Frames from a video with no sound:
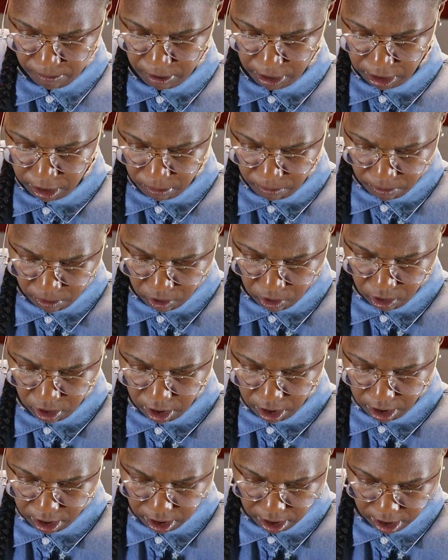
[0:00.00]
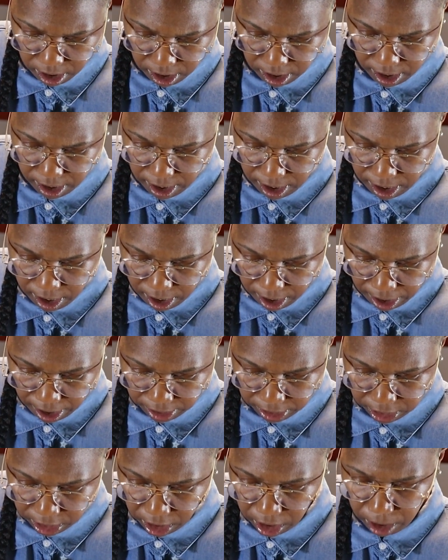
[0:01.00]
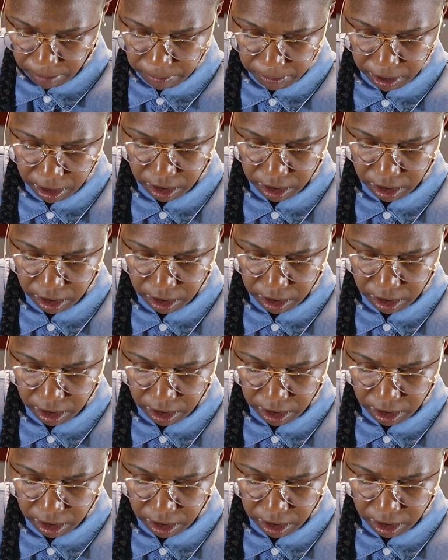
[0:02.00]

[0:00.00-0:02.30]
But the more I chop